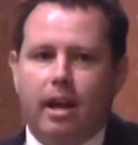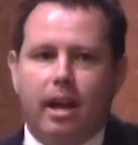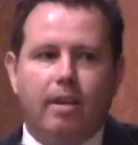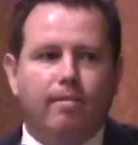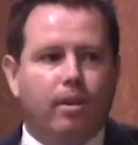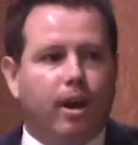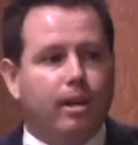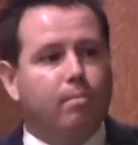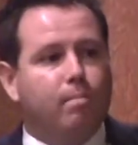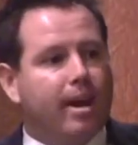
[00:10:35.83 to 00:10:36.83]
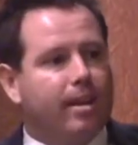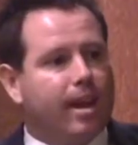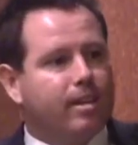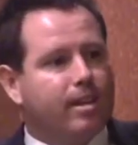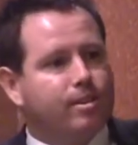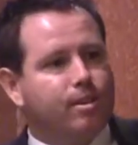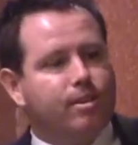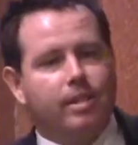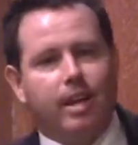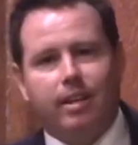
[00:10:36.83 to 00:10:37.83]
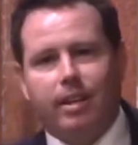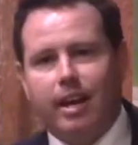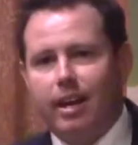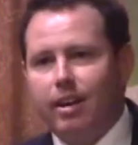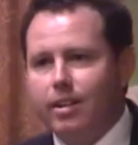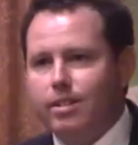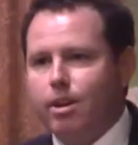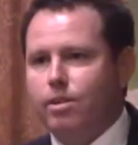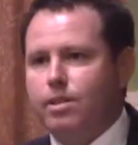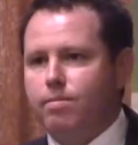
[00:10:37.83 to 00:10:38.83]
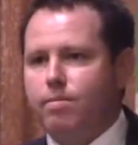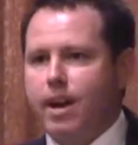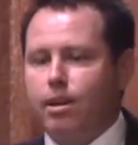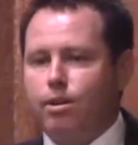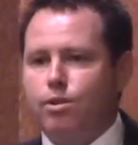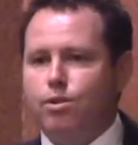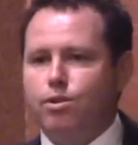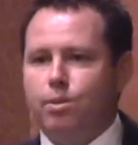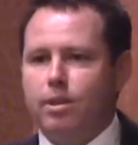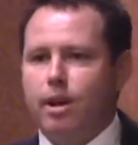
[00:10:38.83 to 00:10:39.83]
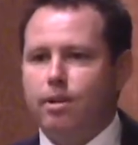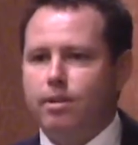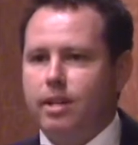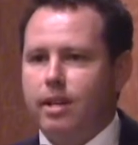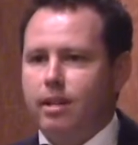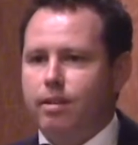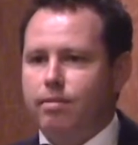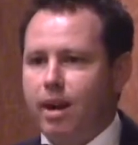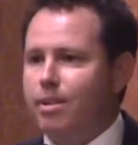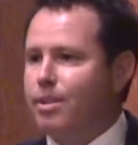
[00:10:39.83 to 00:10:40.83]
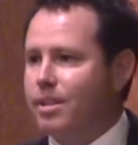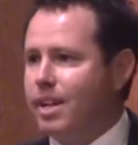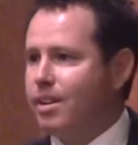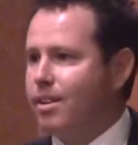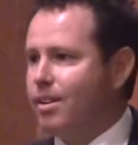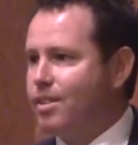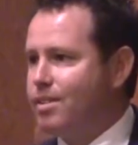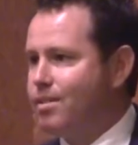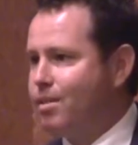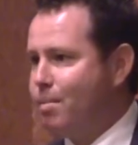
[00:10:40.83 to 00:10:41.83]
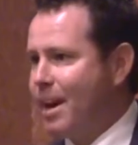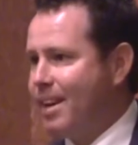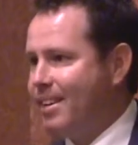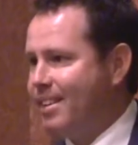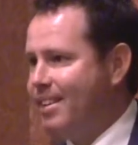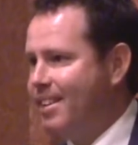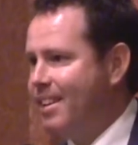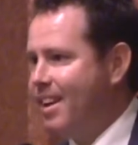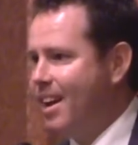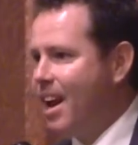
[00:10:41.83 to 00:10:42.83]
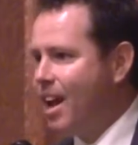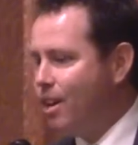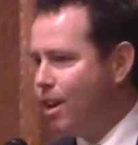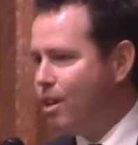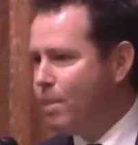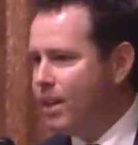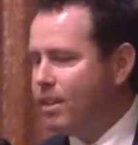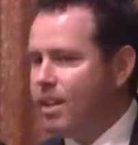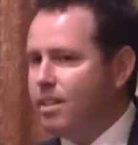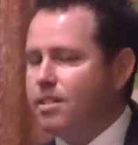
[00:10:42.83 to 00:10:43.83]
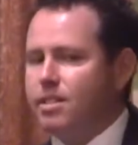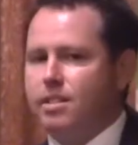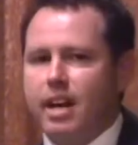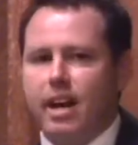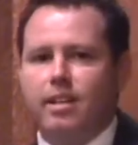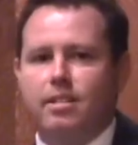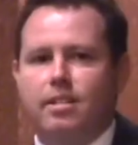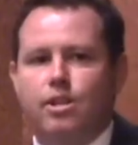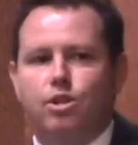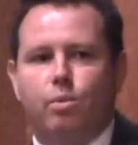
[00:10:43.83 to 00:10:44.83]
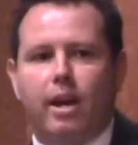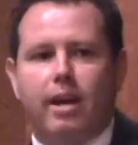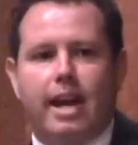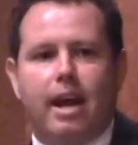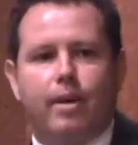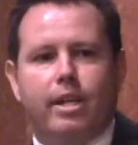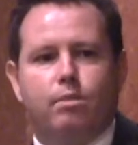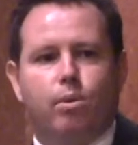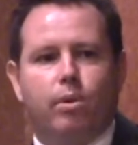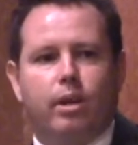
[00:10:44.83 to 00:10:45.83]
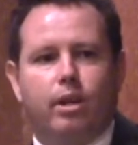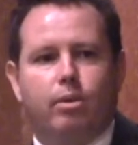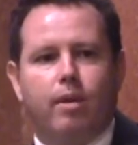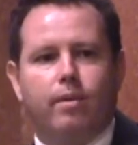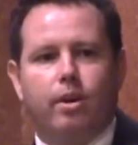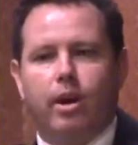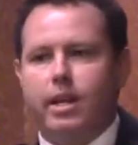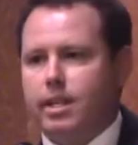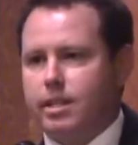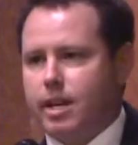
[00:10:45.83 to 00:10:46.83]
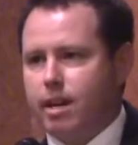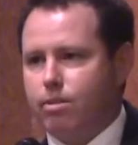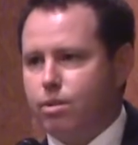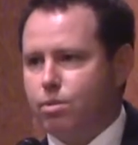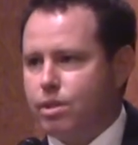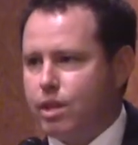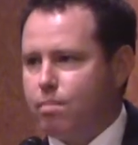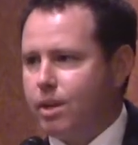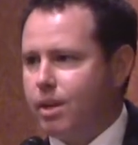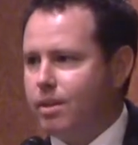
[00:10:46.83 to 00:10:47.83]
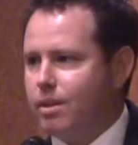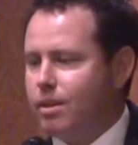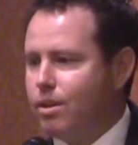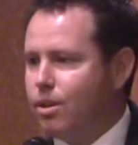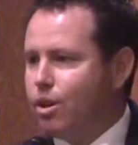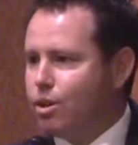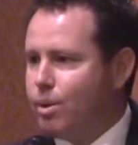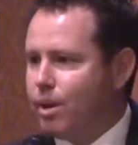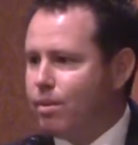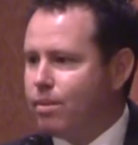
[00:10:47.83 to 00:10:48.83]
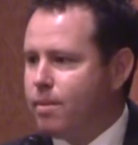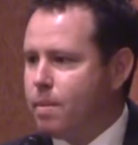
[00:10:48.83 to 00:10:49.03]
And even I did mouth out these ewes the other day, and I sold some fat ewes with no teeth for $110 per month. And you know the big thing that's changed is that we are now exporting to over 96 countries with sheep meat, not 12.